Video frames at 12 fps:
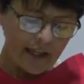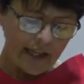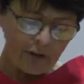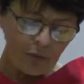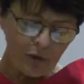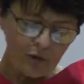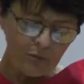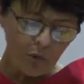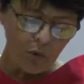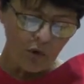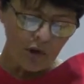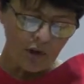Gerrit was
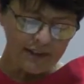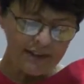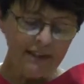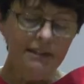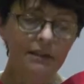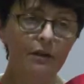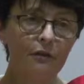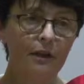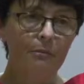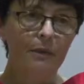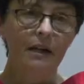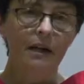born on 6
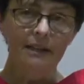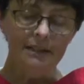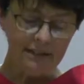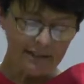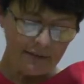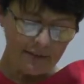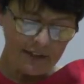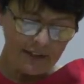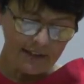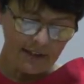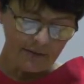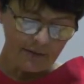November
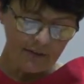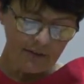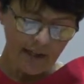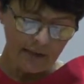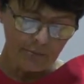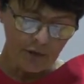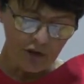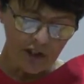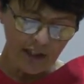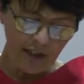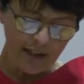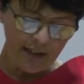1977 and
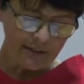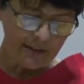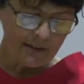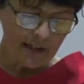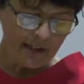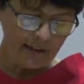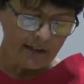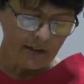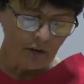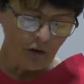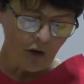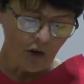matriculated at
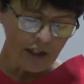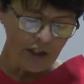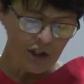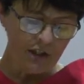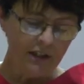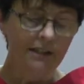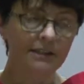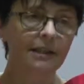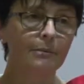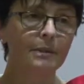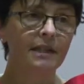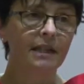Gill College in
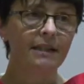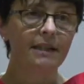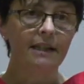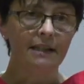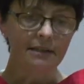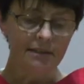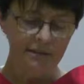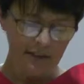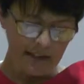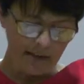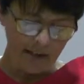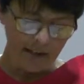Somerset East
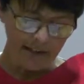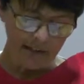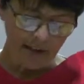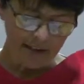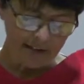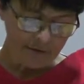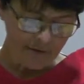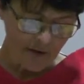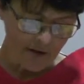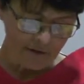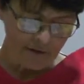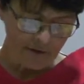in
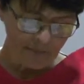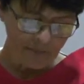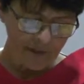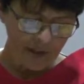1995.